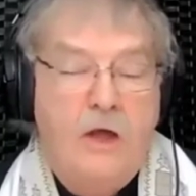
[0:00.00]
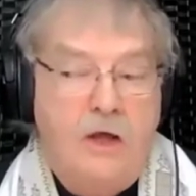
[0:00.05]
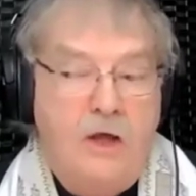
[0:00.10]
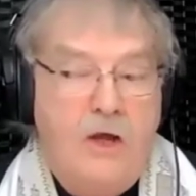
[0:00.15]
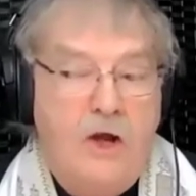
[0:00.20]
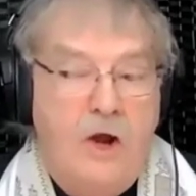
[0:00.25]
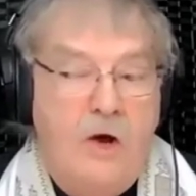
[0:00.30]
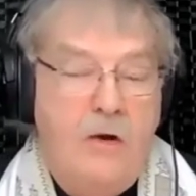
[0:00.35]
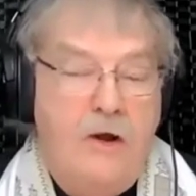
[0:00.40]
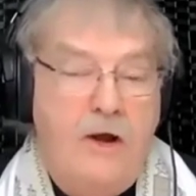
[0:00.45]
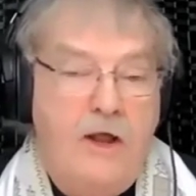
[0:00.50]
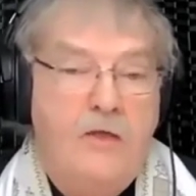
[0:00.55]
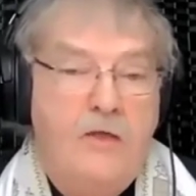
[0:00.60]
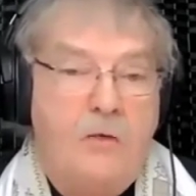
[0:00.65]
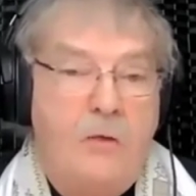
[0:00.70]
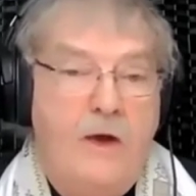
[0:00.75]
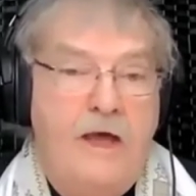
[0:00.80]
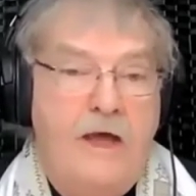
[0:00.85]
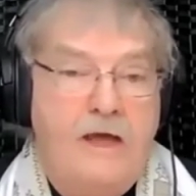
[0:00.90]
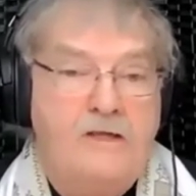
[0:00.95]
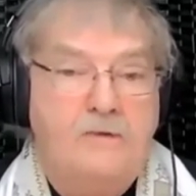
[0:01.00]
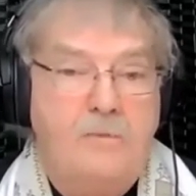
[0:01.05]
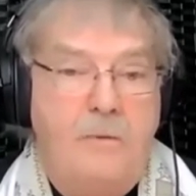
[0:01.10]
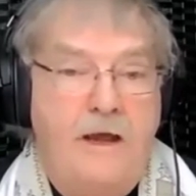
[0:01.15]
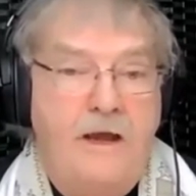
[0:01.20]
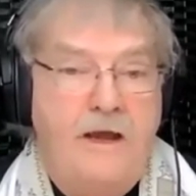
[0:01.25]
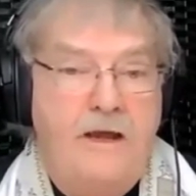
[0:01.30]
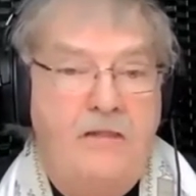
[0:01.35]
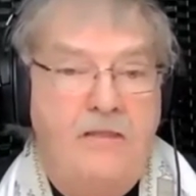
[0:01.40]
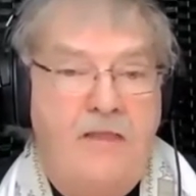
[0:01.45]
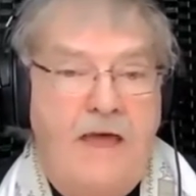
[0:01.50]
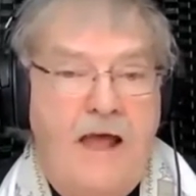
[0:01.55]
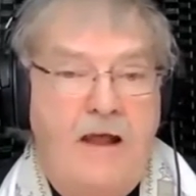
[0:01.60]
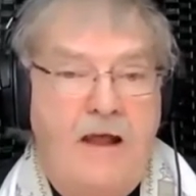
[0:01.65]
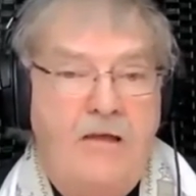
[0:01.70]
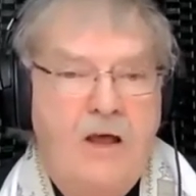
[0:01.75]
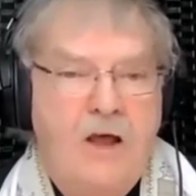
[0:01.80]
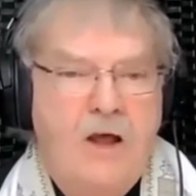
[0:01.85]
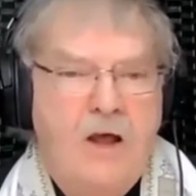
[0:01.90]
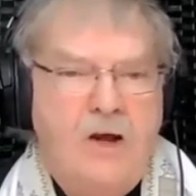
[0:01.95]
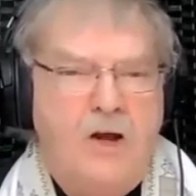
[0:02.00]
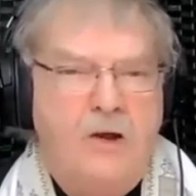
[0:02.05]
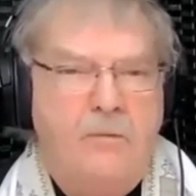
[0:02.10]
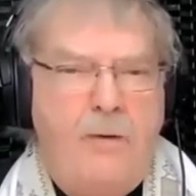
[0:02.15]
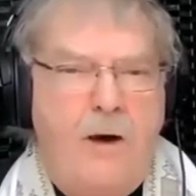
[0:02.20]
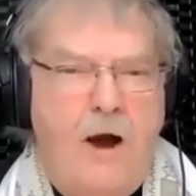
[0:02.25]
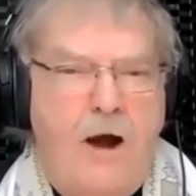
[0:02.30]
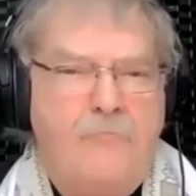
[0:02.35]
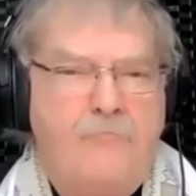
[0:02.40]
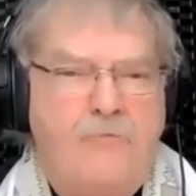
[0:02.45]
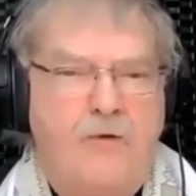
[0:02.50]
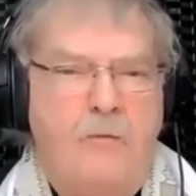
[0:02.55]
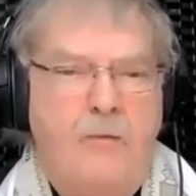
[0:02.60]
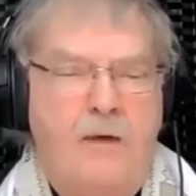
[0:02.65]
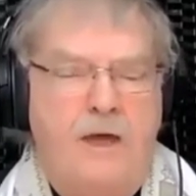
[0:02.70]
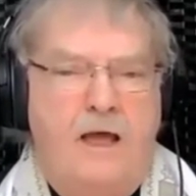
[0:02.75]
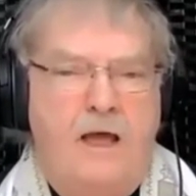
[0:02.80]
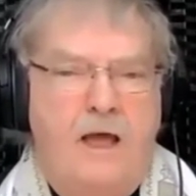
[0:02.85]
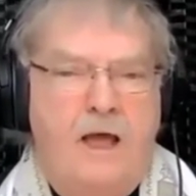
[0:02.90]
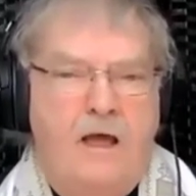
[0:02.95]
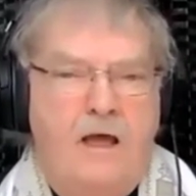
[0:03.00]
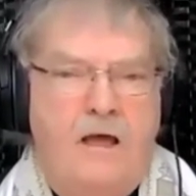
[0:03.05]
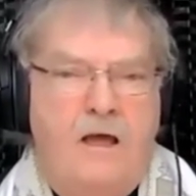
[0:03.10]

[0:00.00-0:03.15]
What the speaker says: You know another way of explaining that? Depart from me.